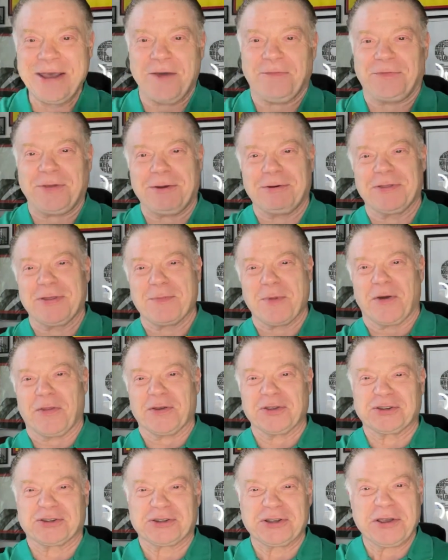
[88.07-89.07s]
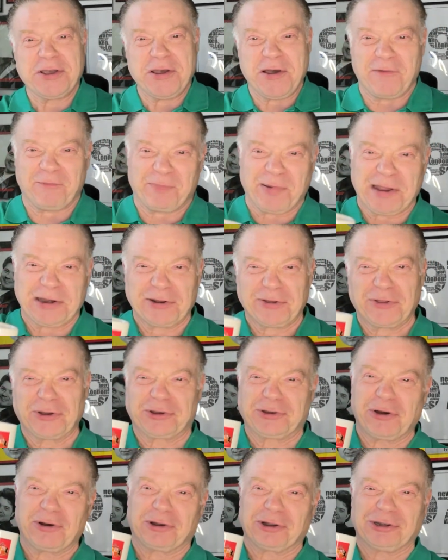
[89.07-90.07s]
few of the mothers have been on the
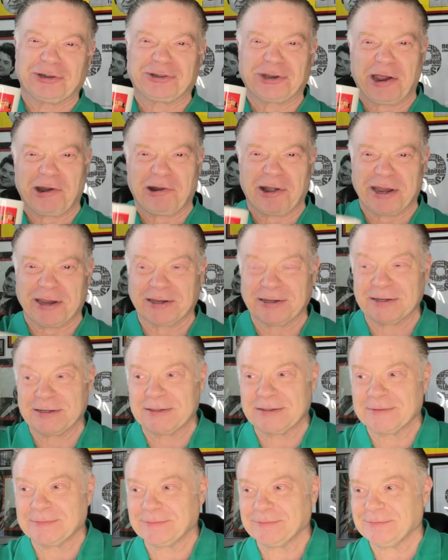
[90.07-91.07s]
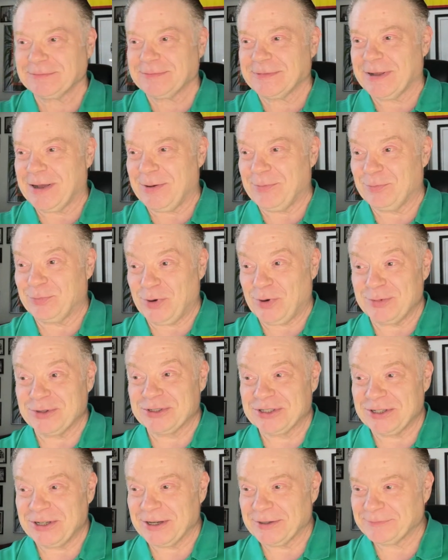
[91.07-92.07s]
cook and sherry. I'm
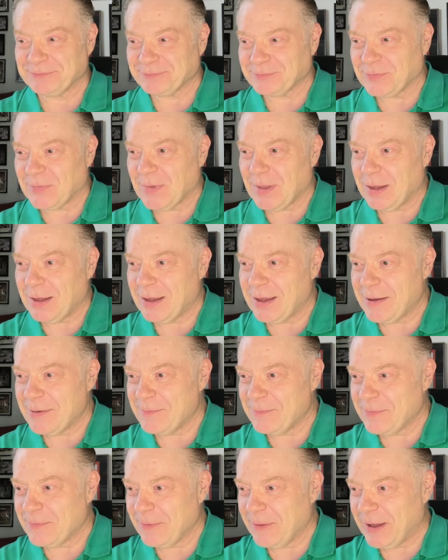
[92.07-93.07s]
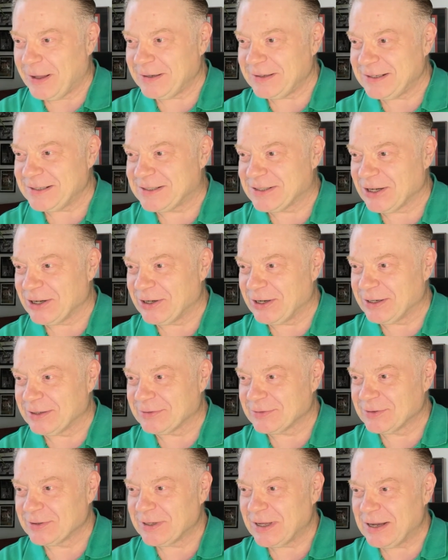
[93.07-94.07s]
promising you. Andy Turner,
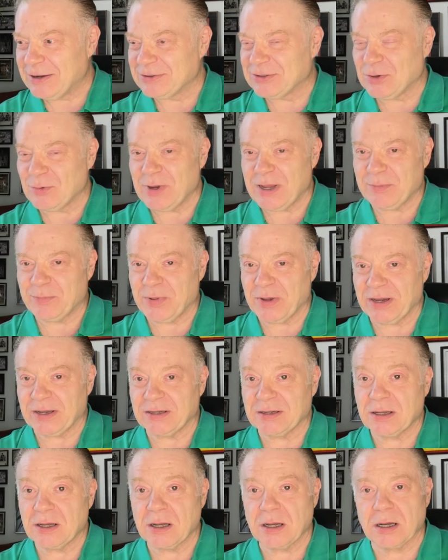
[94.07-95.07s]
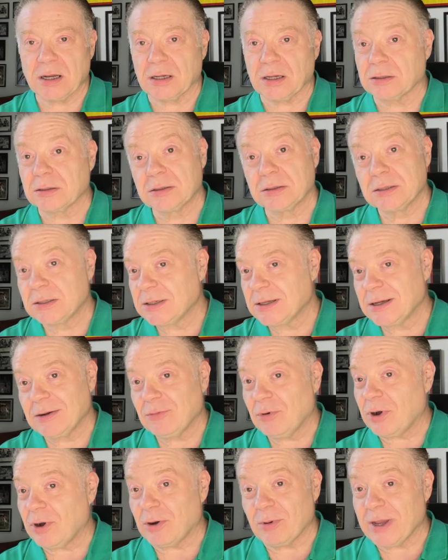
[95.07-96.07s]
how's the week been? Oh,
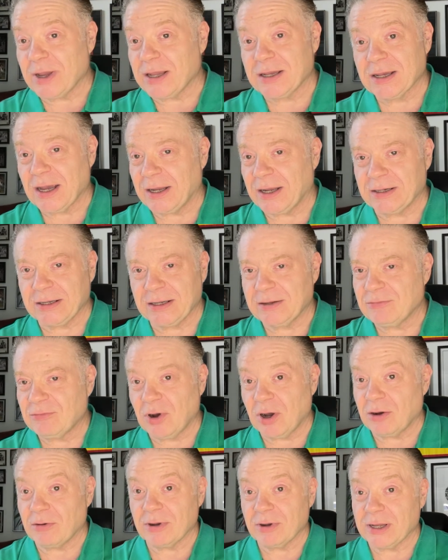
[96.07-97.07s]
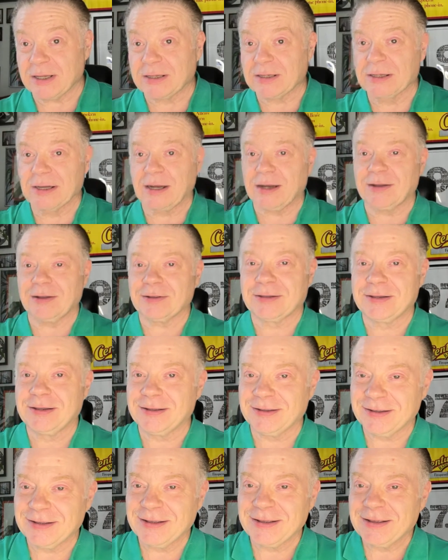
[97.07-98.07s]
what a week, Andy. What a week.
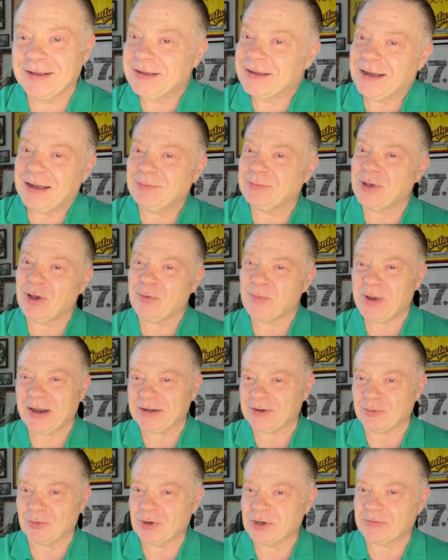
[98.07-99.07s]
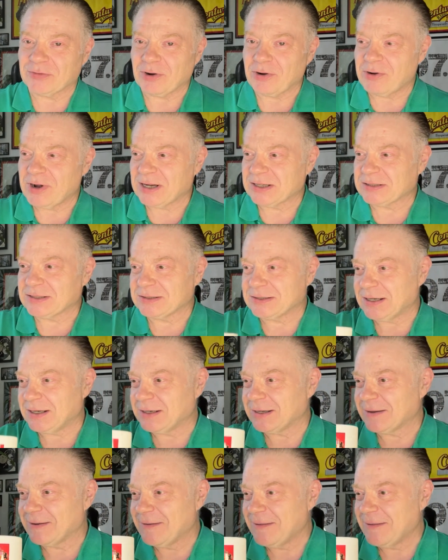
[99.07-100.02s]
I'm going back to work for a rest, I tell you.